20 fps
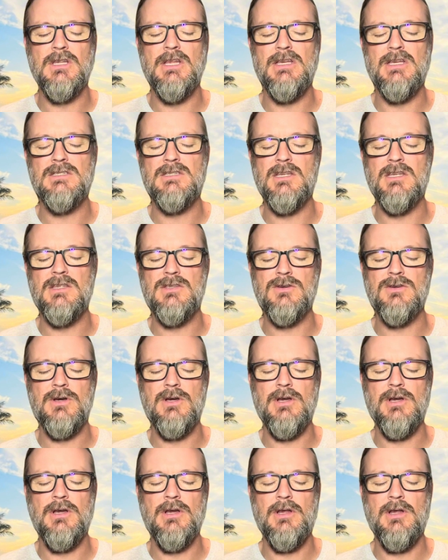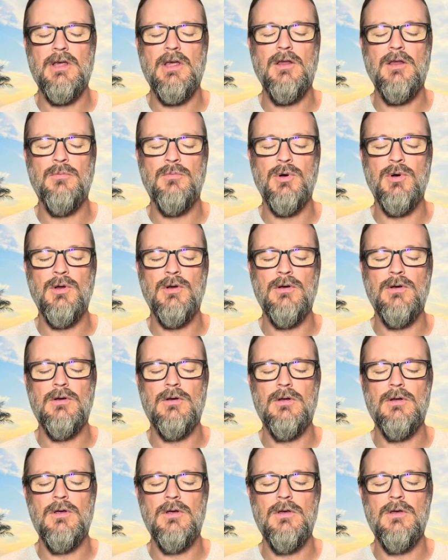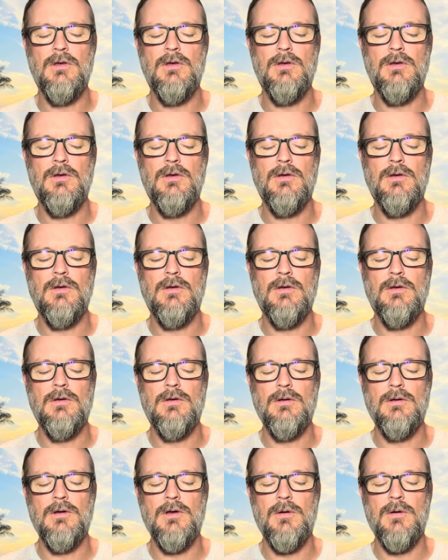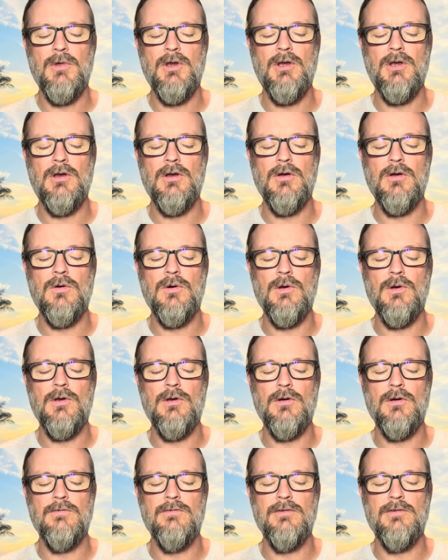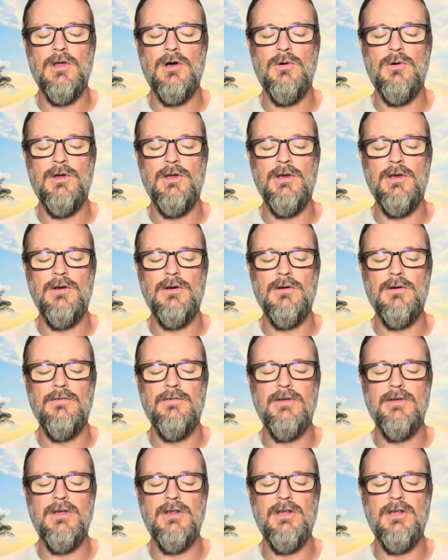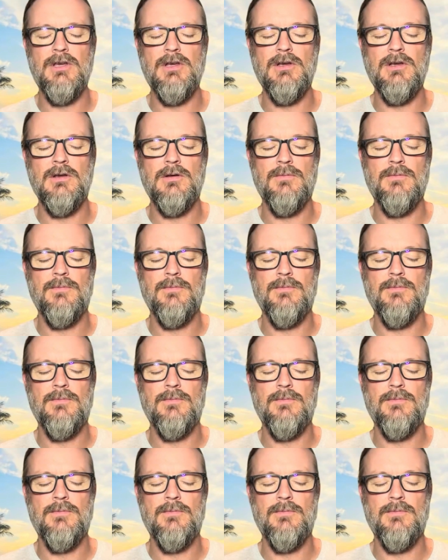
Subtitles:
less sensory input coming and going or flowing or feeling.